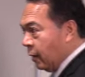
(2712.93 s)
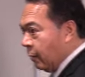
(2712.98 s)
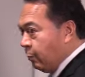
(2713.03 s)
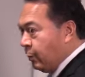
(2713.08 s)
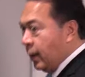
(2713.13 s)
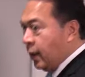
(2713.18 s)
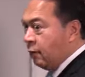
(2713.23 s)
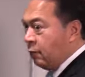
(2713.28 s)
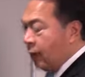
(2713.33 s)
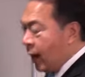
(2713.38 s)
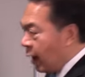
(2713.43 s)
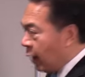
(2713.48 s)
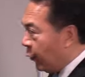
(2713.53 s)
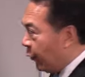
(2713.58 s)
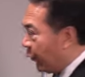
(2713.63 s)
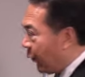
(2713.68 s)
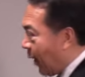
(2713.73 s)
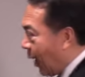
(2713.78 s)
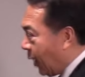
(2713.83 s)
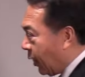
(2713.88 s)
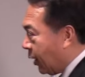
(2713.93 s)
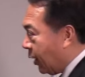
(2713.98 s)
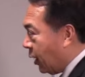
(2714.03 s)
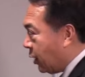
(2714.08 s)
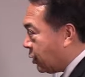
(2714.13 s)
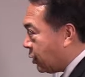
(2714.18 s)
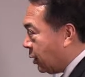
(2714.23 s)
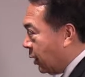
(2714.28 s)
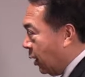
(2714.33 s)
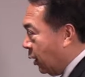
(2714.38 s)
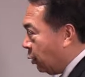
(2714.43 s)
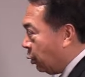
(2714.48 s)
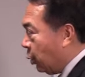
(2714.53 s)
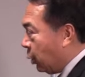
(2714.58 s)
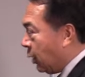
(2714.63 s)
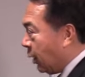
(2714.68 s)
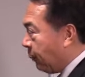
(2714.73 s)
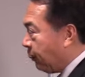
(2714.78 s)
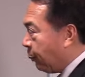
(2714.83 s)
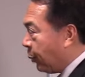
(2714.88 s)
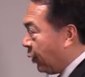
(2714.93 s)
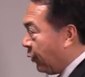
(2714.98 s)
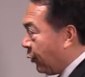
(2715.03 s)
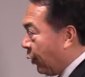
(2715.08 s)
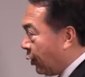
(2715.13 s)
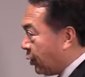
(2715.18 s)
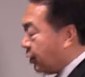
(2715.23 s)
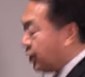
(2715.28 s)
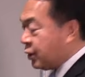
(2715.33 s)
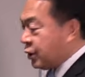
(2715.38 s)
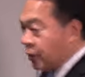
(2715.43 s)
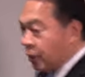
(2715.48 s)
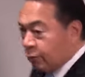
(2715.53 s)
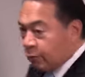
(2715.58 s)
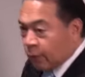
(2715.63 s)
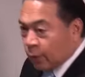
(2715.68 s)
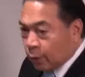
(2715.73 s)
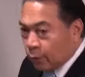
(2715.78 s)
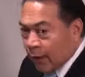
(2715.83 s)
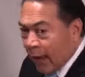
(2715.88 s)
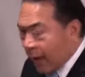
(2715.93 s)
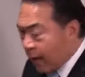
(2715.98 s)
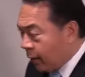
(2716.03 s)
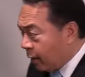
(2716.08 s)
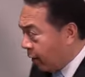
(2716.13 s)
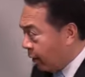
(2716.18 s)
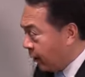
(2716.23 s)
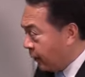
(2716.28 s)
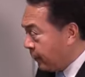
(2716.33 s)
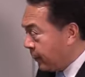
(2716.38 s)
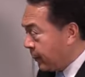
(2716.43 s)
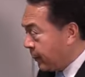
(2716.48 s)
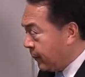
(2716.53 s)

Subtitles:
Meanwhile, fathers, do not provoke your children to anger.